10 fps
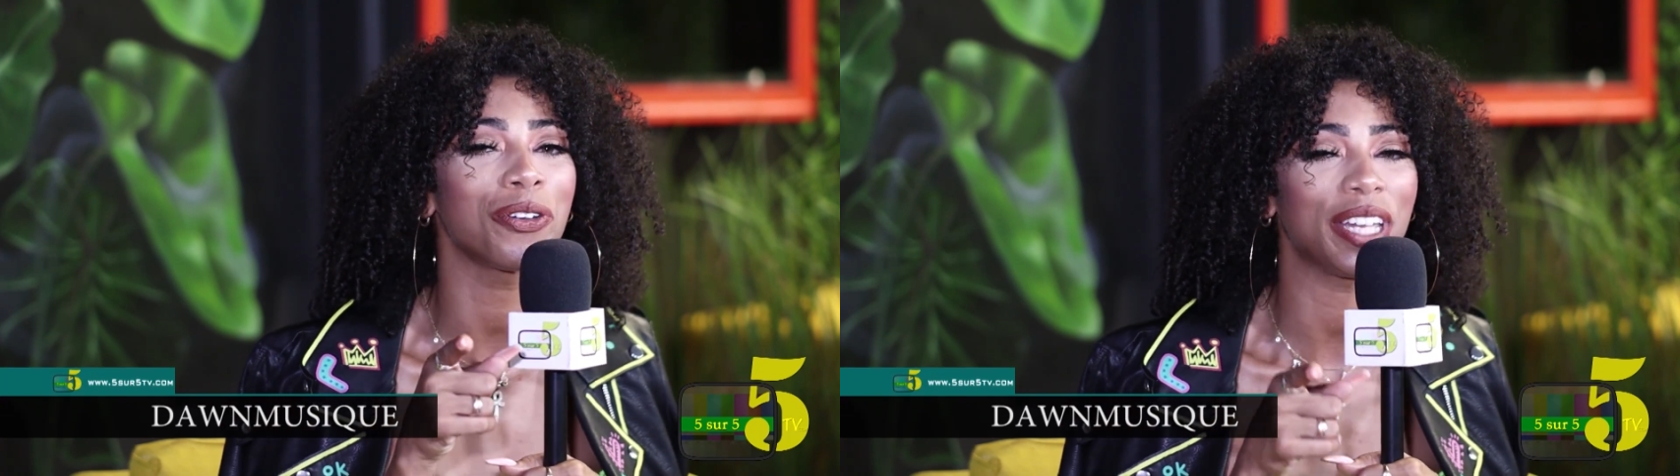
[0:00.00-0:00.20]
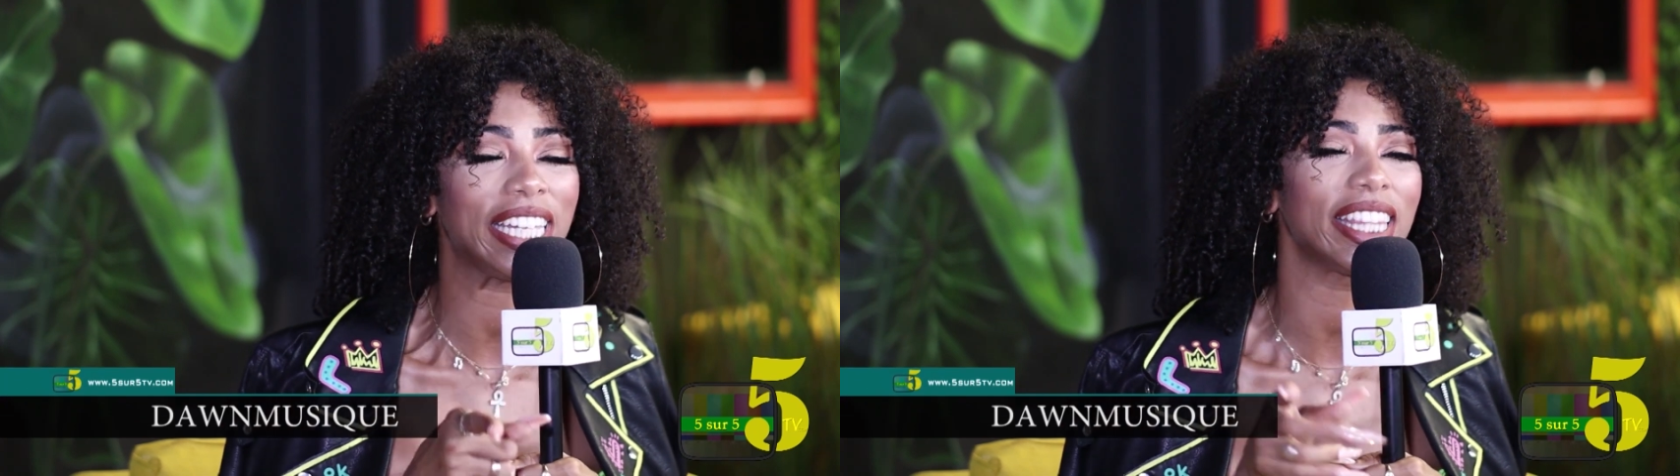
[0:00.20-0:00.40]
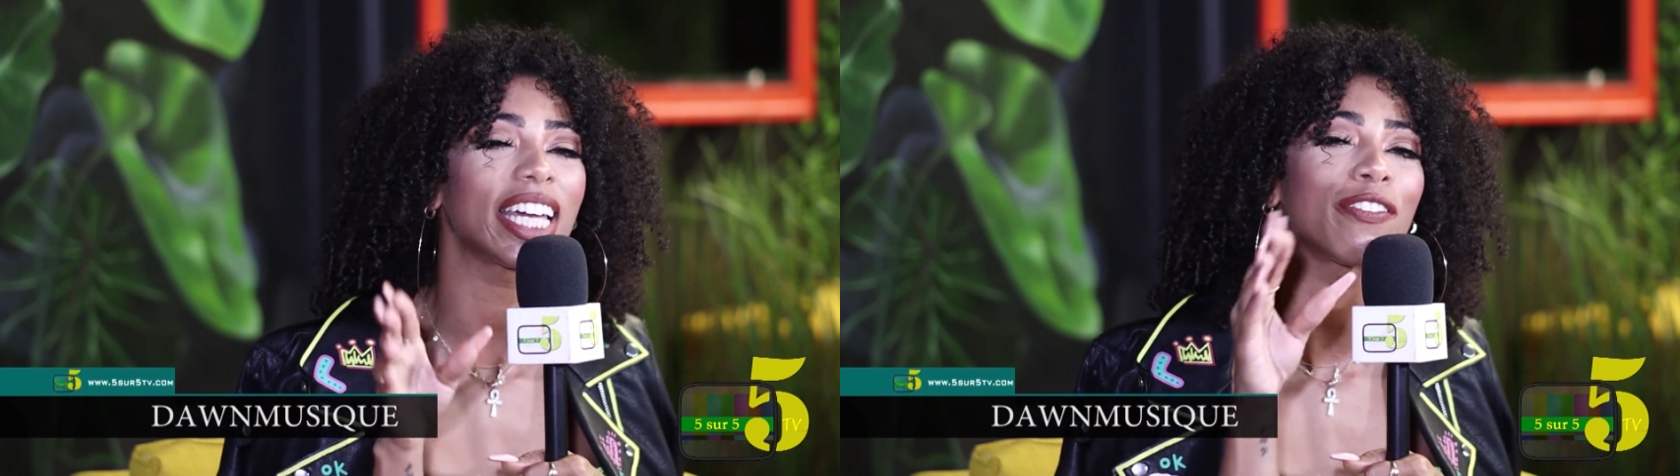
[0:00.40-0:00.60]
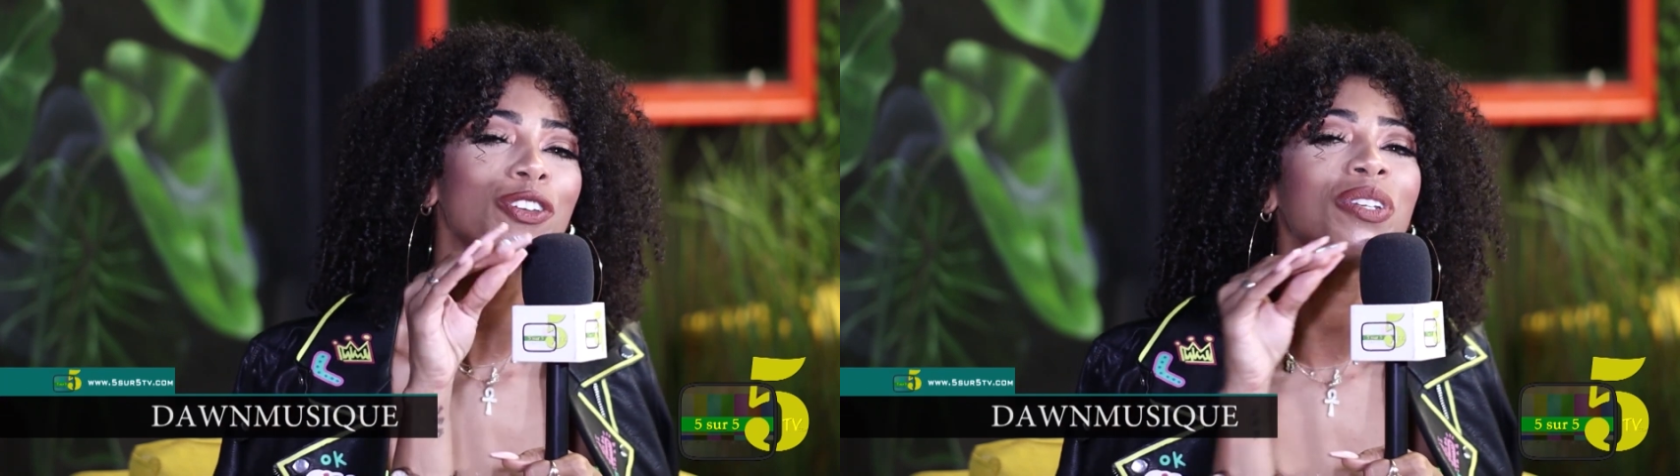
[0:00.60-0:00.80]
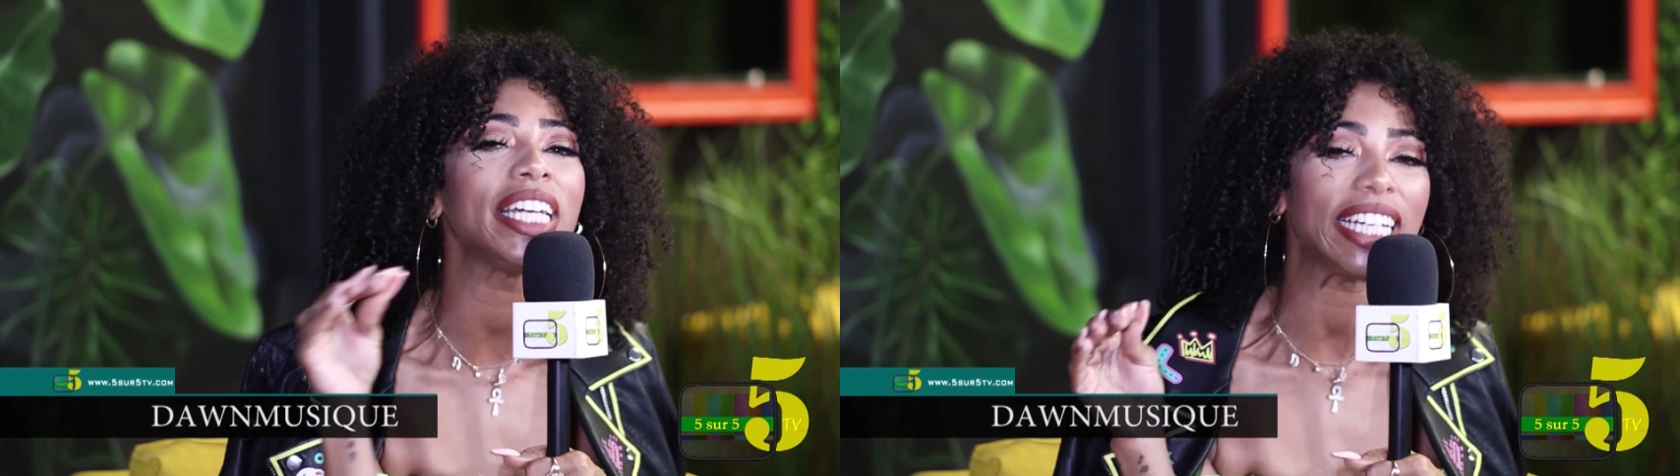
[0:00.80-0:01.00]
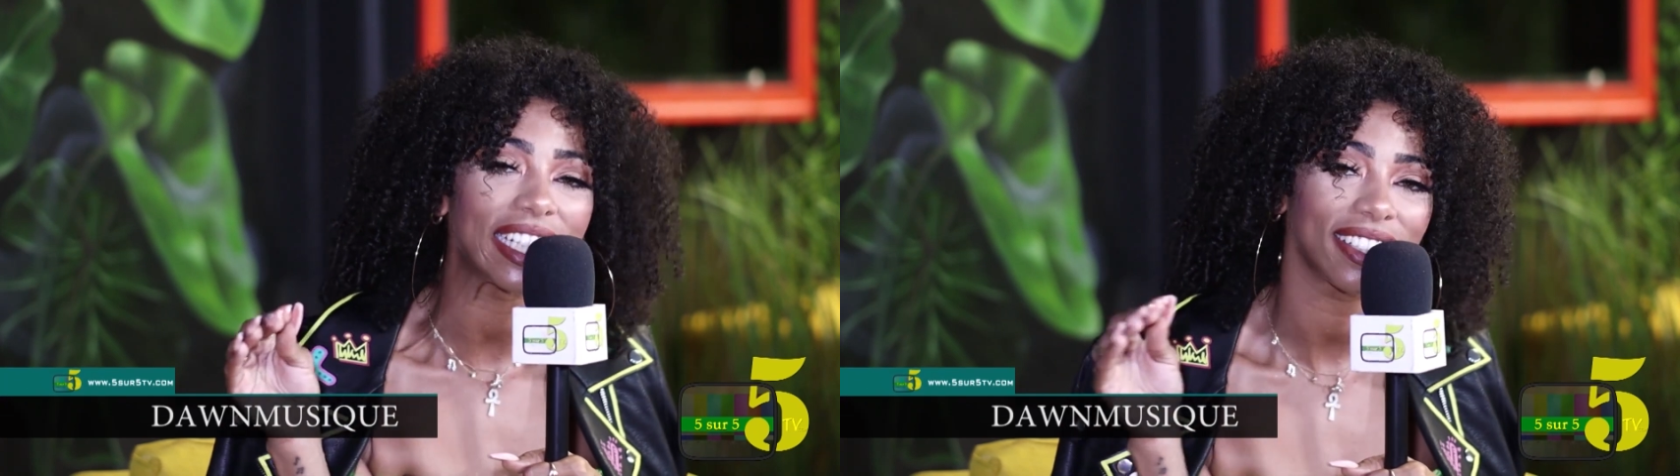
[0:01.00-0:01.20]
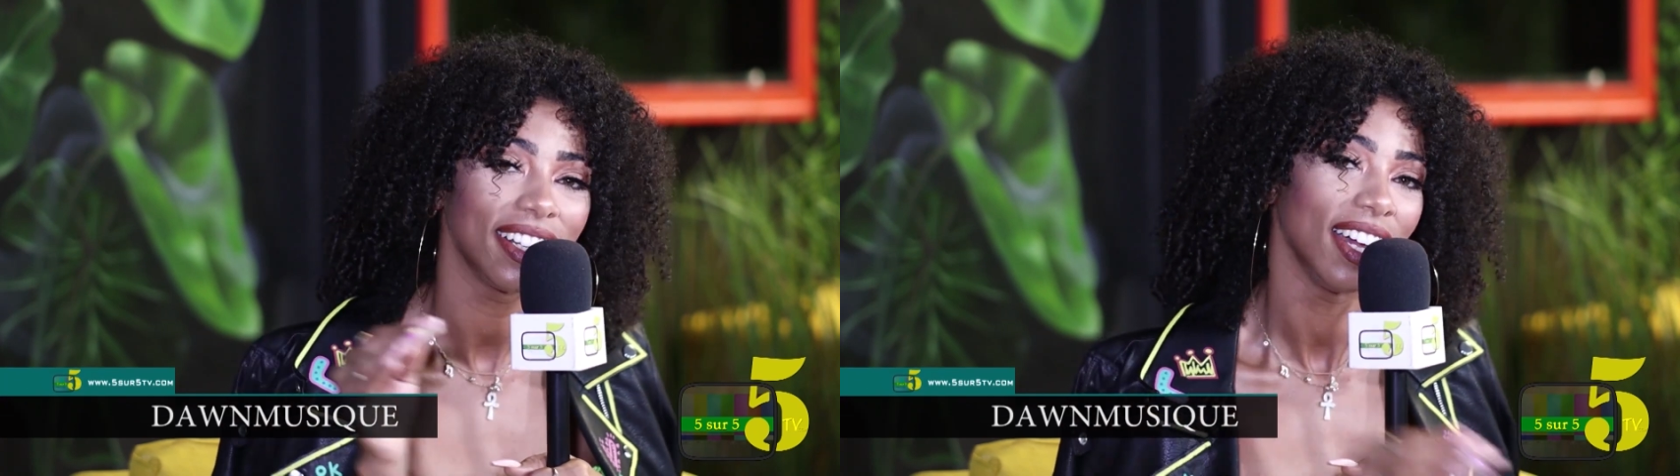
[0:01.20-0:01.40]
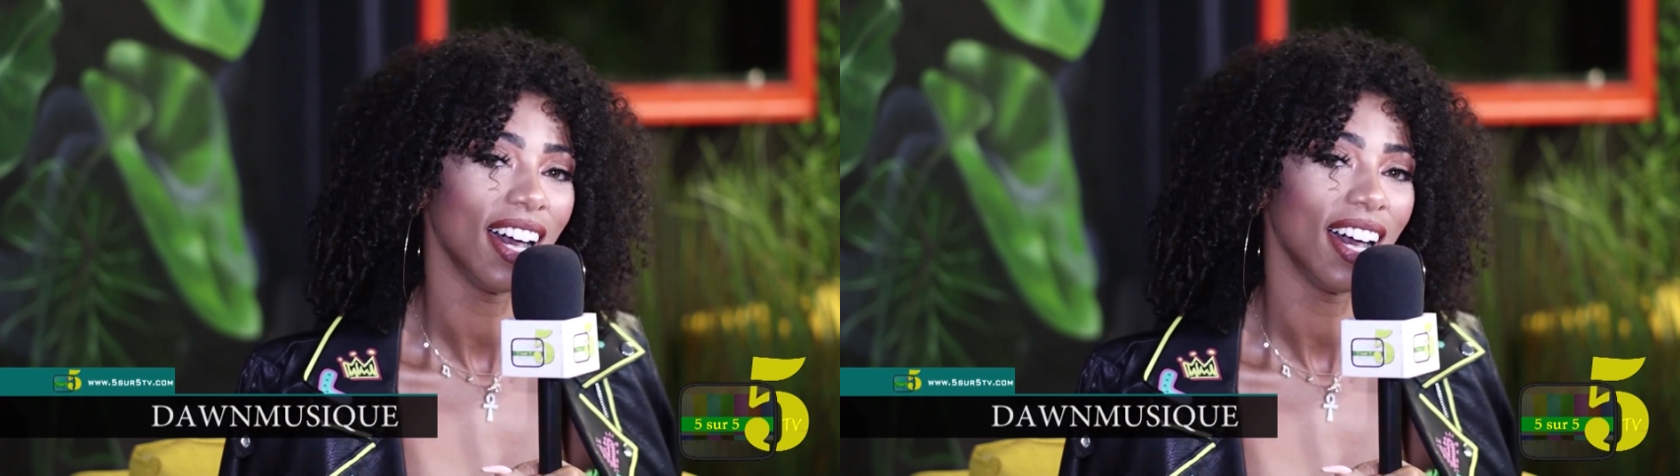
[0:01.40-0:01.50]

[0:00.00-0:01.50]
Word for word: U E. Think of unique.